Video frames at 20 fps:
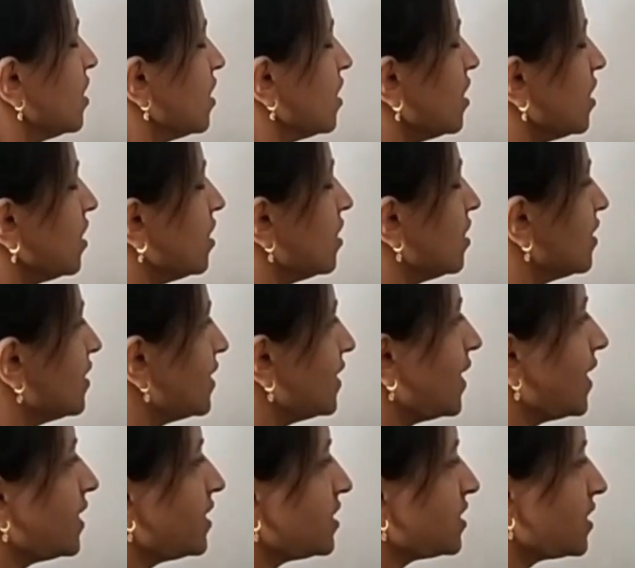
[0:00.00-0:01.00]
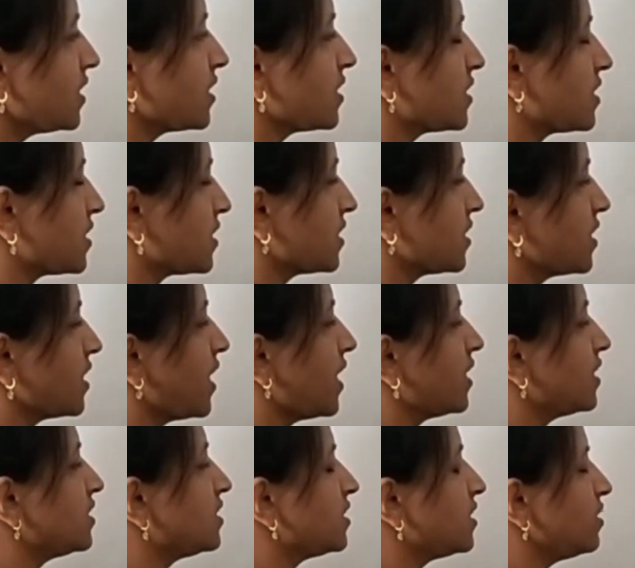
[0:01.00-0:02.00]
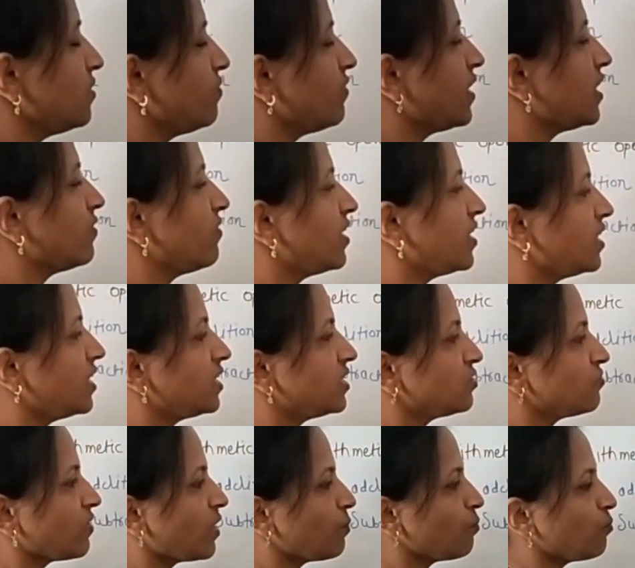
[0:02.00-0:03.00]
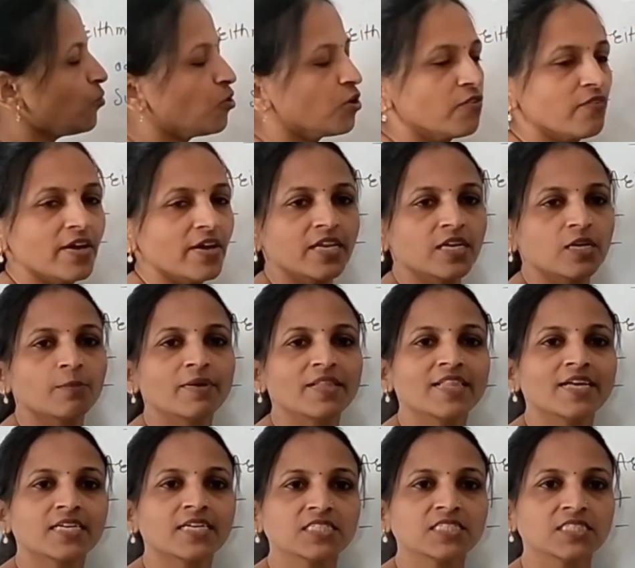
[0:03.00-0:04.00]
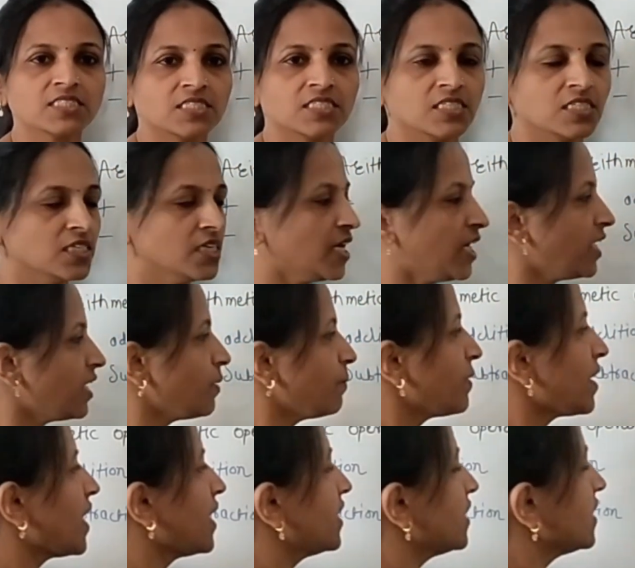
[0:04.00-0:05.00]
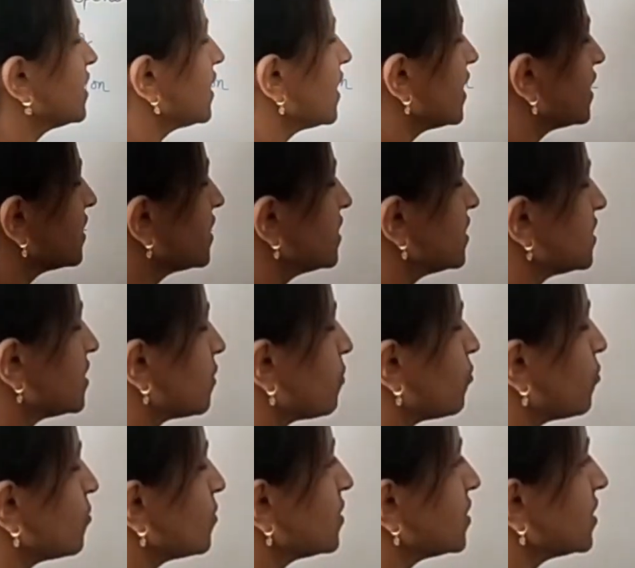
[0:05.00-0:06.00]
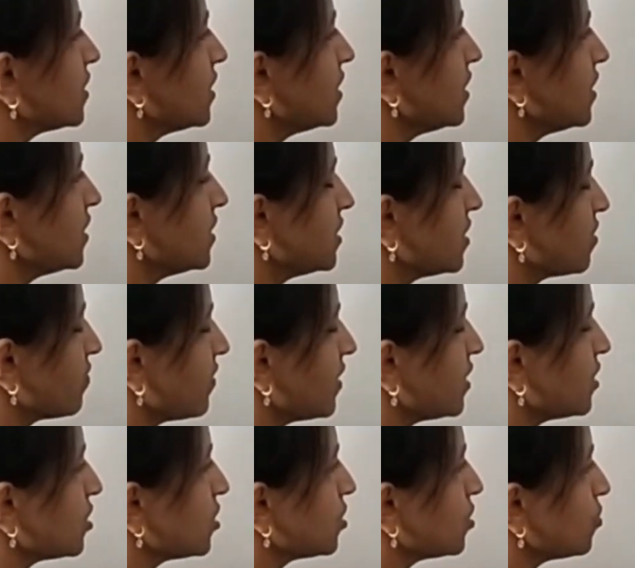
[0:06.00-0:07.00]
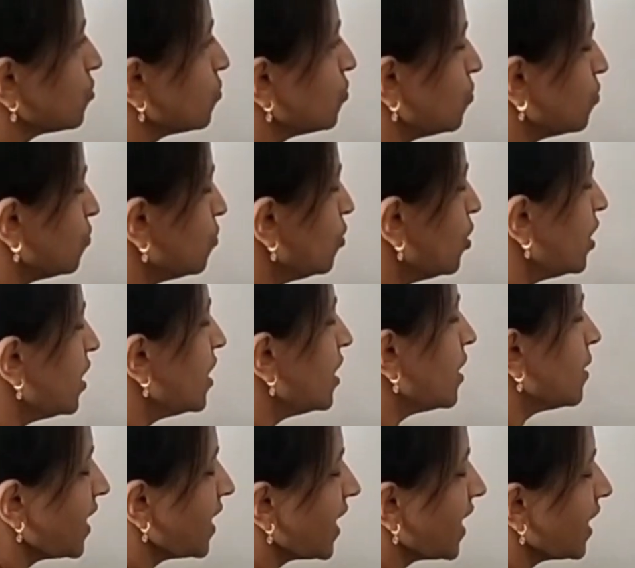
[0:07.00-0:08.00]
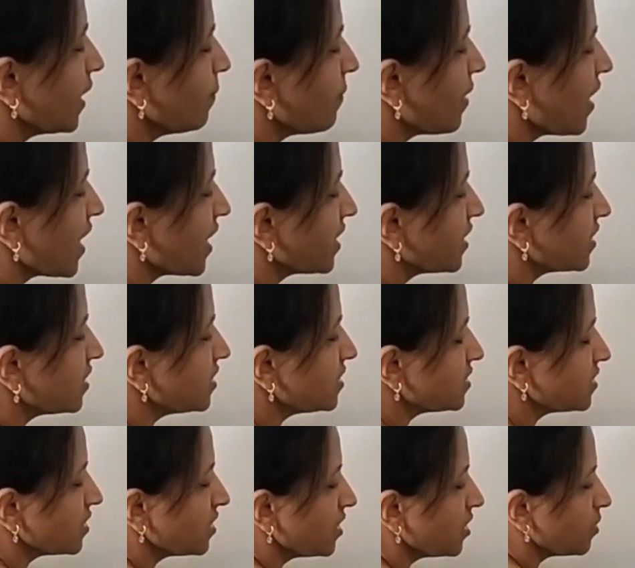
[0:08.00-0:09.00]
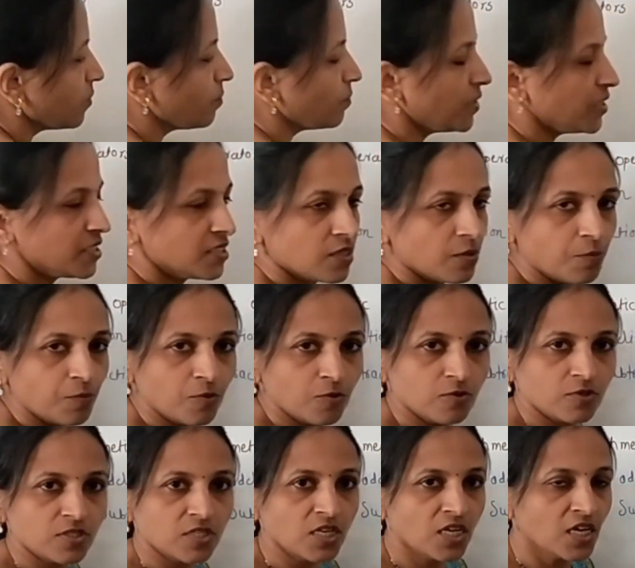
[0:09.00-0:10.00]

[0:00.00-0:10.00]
uh, let's six, and C, where there is one more variable, that is C, and I am writing like this. Suppose C is equals to A minus B, suppose.